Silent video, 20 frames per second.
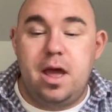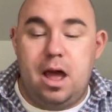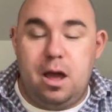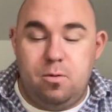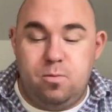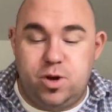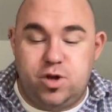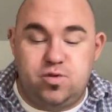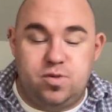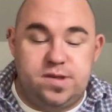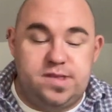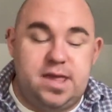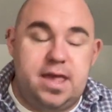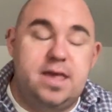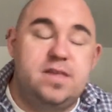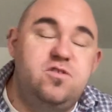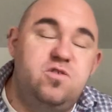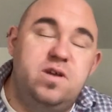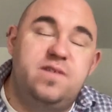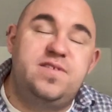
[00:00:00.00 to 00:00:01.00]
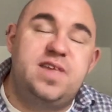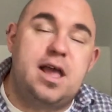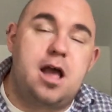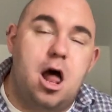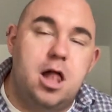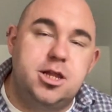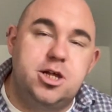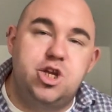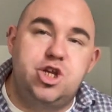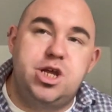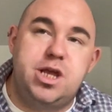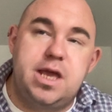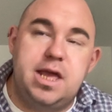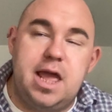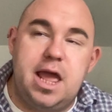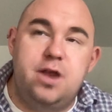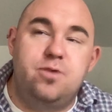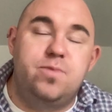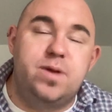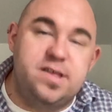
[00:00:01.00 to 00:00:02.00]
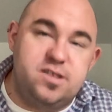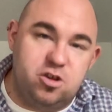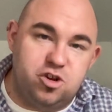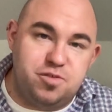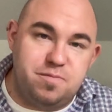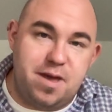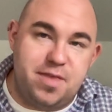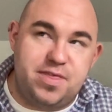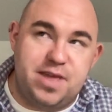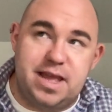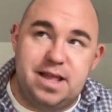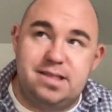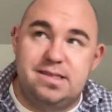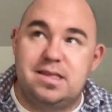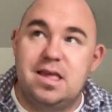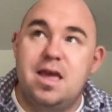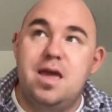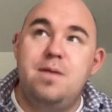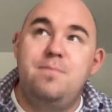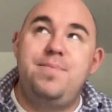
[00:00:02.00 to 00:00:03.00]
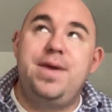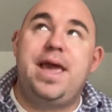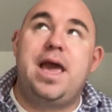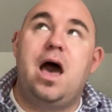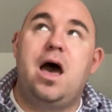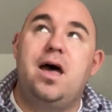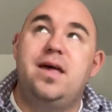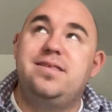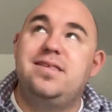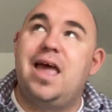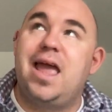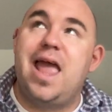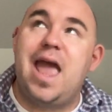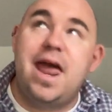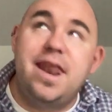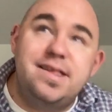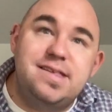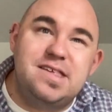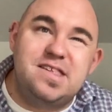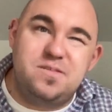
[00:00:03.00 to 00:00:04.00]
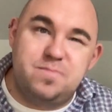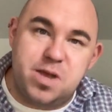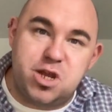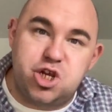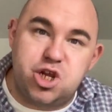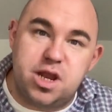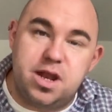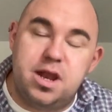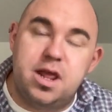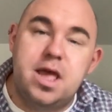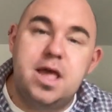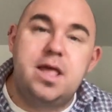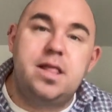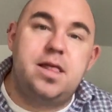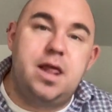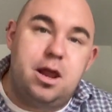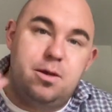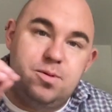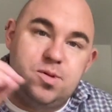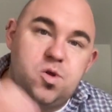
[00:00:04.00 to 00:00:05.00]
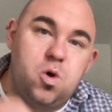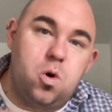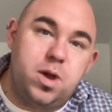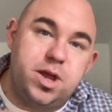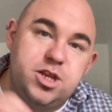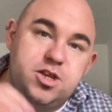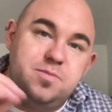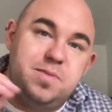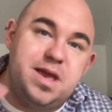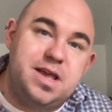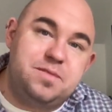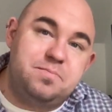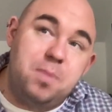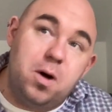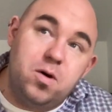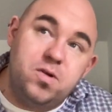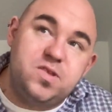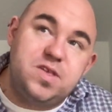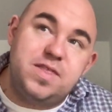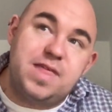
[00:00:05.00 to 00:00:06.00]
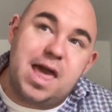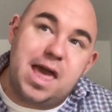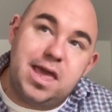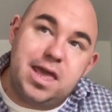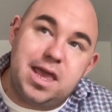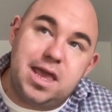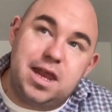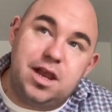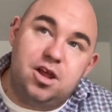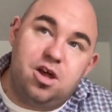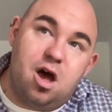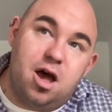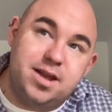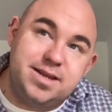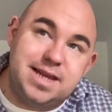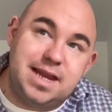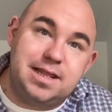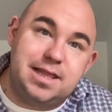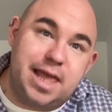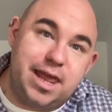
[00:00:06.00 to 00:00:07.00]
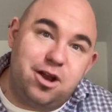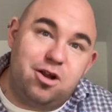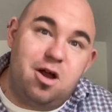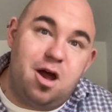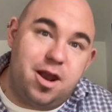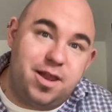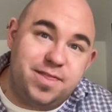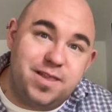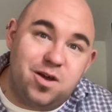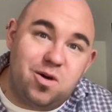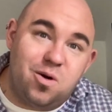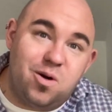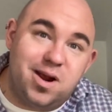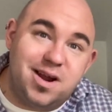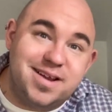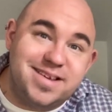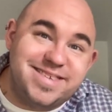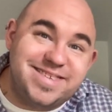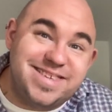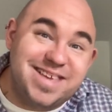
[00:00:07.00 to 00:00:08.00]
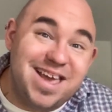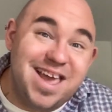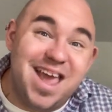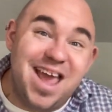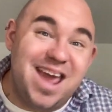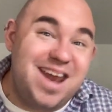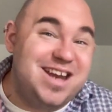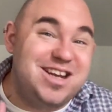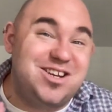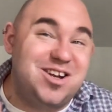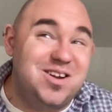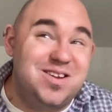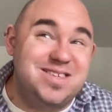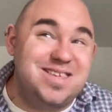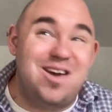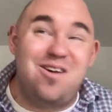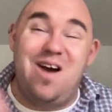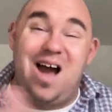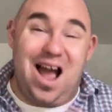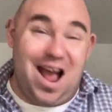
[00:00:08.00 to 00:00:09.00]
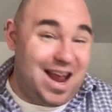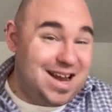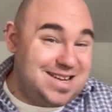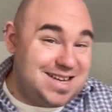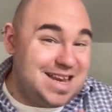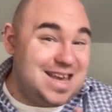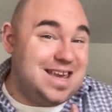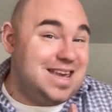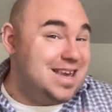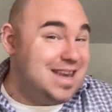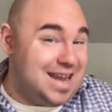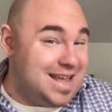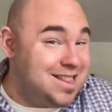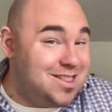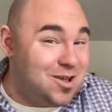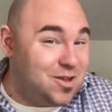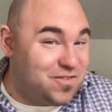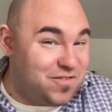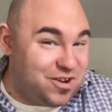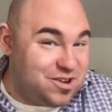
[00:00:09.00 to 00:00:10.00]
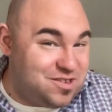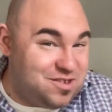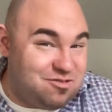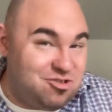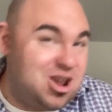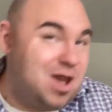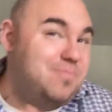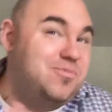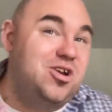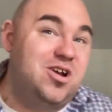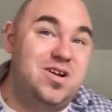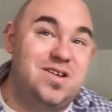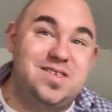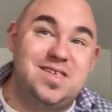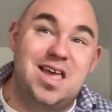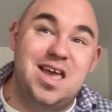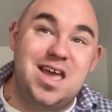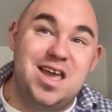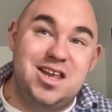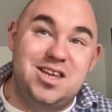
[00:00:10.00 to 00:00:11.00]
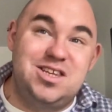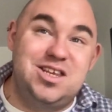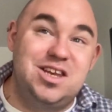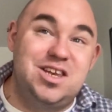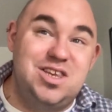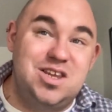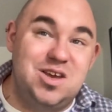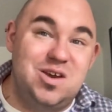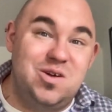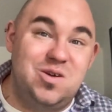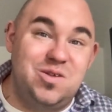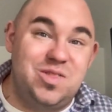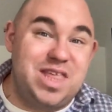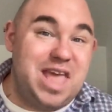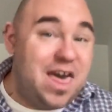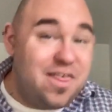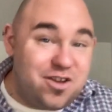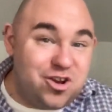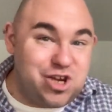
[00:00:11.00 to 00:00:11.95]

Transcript: which was History of Psychology and Research Methods, because I had a suspicion that I was going to be exposed to that in content later on in the course. And it turns out I didn't need those first two chapters to do the other